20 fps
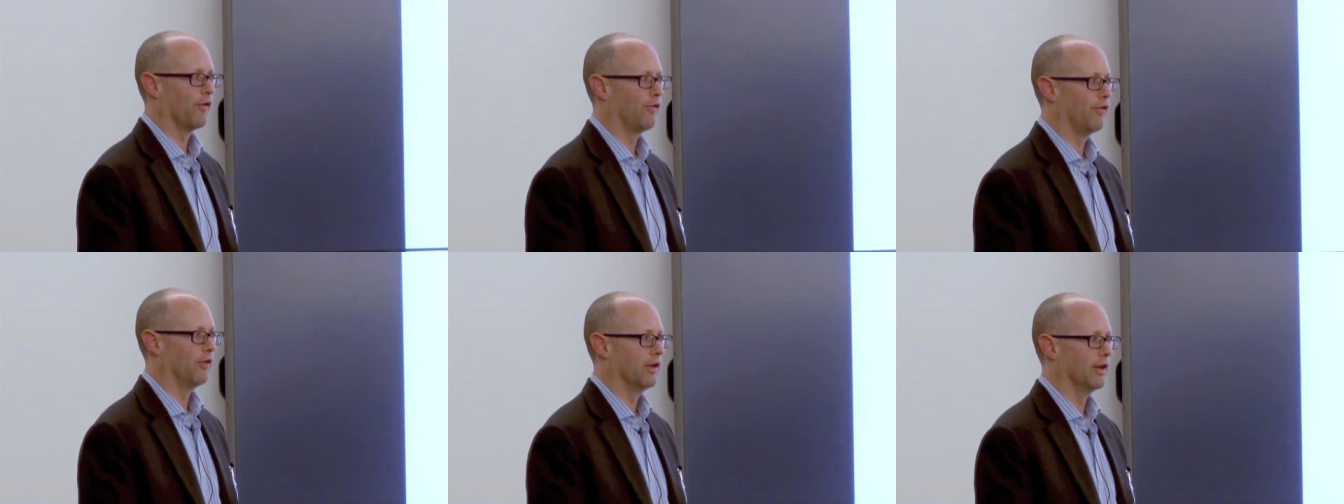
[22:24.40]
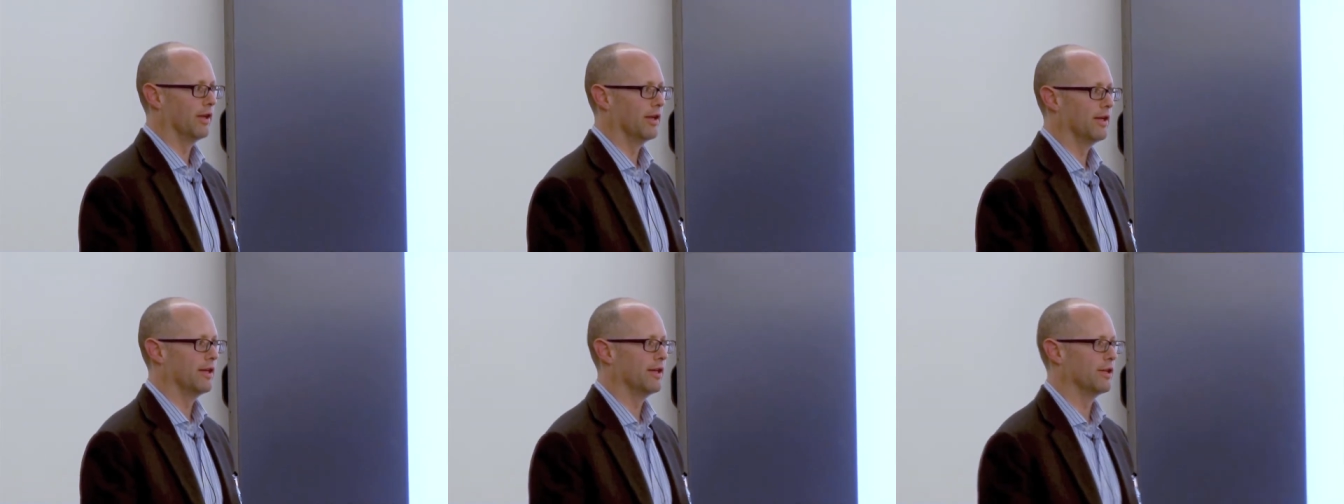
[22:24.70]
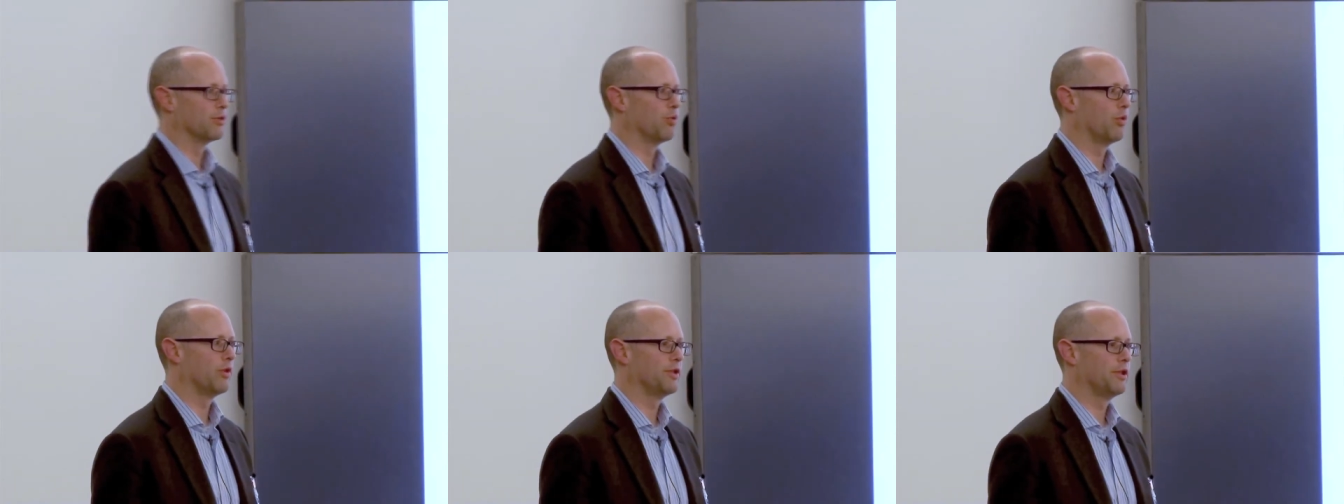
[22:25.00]
carefully,
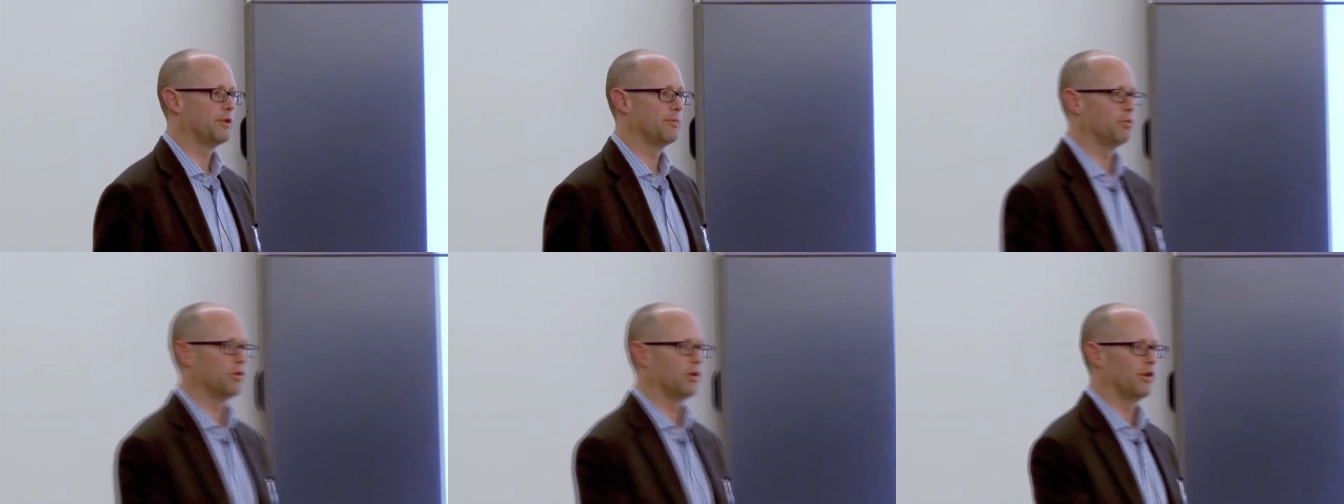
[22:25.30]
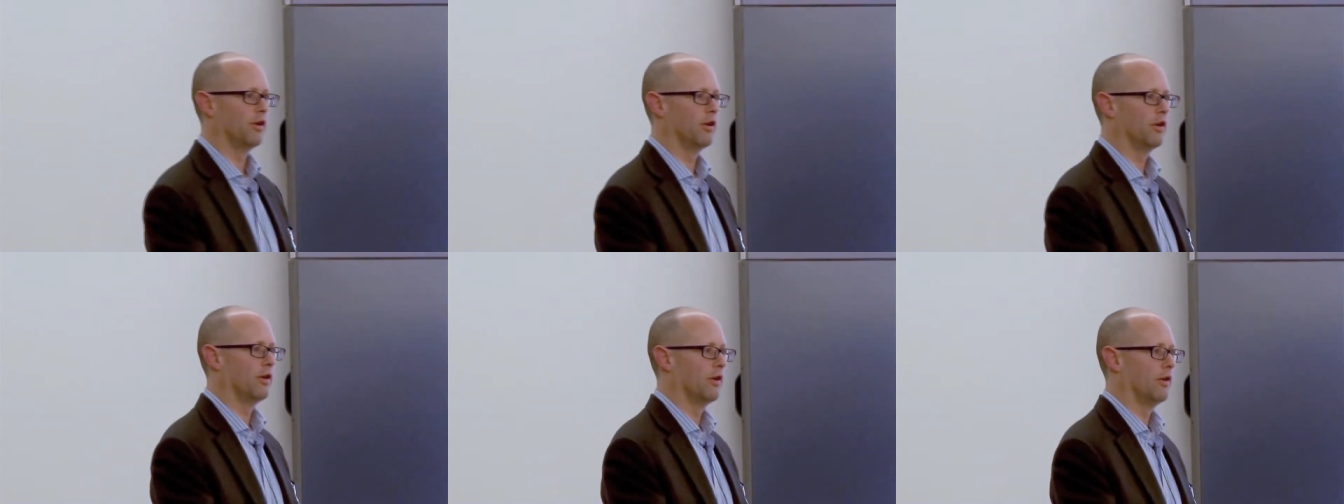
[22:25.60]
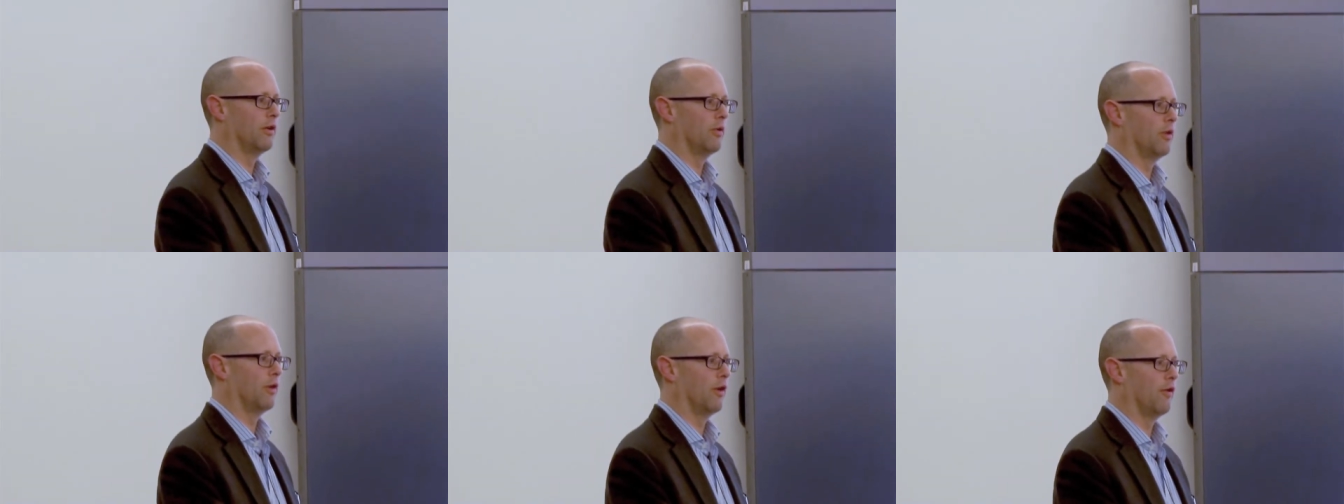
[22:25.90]
is once you put a,